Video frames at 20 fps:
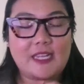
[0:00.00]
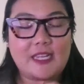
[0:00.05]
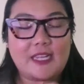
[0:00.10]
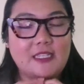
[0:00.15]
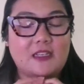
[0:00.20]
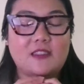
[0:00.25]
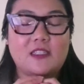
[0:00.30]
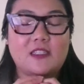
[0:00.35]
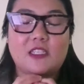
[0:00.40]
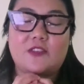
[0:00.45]
that
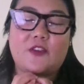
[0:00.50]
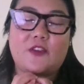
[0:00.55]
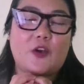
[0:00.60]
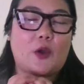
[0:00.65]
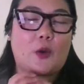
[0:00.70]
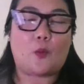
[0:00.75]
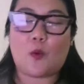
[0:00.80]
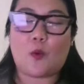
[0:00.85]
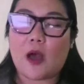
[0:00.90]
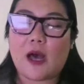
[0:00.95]
Intel does
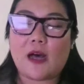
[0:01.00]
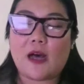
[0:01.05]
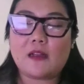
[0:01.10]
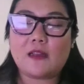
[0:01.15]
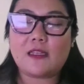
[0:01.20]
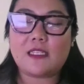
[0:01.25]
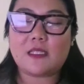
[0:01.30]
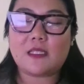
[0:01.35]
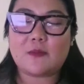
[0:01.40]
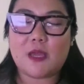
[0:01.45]
very
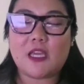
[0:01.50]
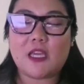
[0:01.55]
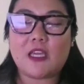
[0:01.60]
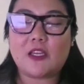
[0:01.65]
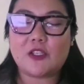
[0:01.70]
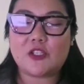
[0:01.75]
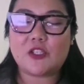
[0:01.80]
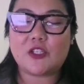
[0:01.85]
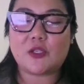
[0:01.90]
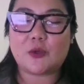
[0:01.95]
well is
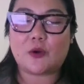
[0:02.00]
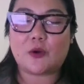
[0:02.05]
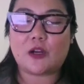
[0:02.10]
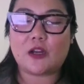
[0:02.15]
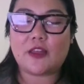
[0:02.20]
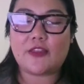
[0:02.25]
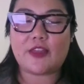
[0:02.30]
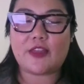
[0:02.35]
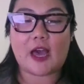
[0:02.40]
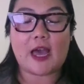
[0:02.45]
making
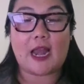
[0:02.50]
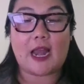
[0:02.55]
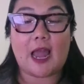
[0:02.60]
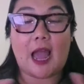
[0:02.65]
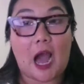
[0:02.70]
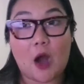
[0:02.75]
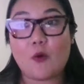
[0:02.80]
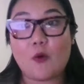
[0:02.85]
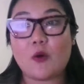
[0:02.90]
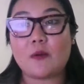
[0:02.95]
sure that
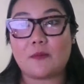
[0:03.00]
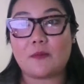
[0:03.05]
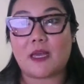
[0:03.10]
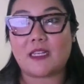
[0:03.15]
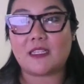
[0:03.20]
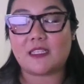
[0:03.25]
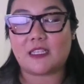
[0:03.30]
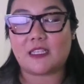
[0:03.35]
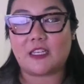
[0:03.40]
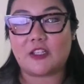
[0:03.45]
our
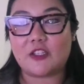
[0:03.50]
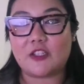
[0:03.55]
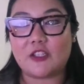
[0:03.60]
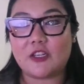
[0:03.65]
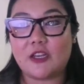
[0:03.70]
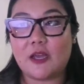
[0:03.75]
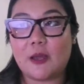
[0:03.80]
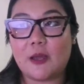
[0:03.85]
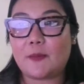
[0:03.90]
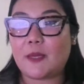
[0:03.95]
message,
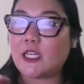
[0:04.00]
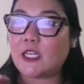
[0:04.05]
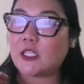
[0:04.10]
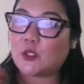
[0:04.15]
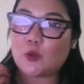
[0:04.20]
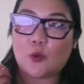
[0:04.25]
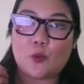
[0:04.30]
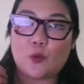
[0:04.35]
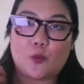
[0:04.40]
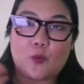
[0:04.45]

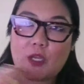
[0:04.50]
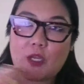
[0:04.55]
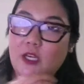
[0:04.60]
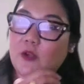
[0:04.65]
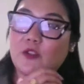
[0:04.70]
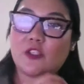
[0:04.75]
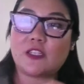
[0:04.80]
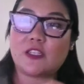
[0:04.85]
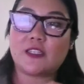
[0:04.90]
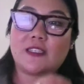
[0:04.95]
because we
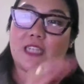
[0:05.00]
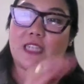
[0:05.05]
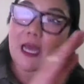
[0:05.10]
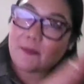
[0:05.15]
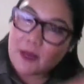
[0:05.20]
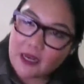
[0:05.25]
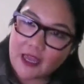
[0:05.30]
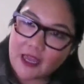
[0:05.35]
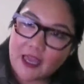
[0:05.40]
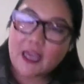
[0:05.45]
don't just
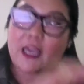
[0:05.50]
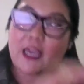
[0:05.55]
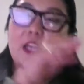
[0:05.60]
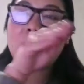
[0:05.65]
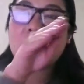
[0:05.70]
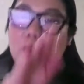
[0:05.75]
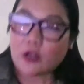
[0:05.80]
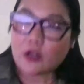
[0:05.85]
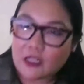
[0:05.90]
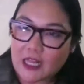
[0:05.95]
stop at
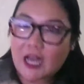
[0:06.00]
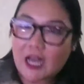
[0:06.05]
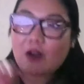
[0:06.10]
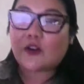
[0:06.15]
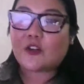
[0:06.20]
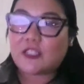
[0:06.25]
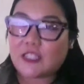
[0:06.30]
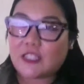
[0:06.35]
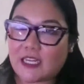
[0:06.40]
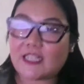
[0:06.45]
edge or
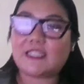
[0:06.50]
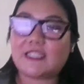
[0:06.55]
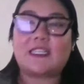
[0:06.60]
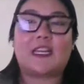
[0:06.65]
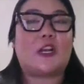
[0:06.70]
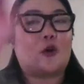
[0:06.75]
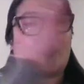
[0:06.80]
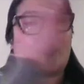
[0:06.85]
cloud or data